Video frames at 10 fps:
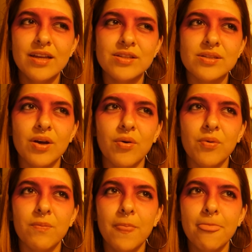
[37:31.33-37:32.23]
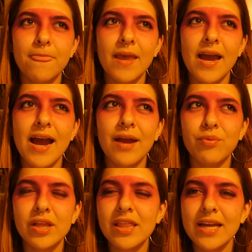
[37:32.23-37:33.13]
So I
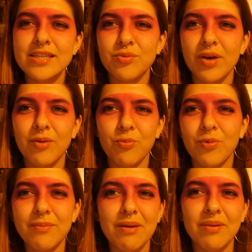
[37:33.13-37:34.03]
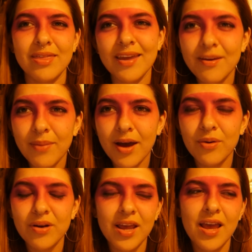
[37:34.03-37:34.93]
really liked the way what it made me think
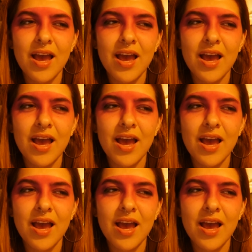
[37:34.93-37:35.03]
about.